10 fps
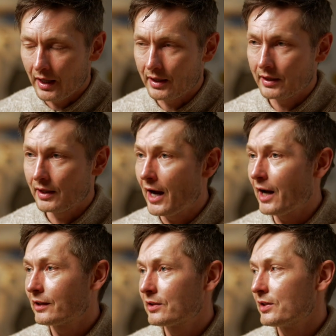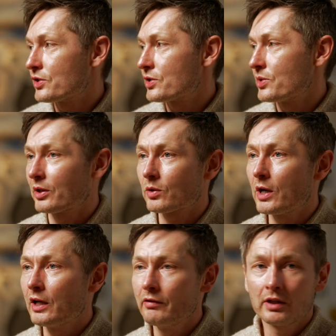And then added this to the
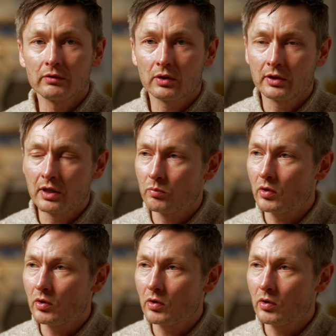craving of learning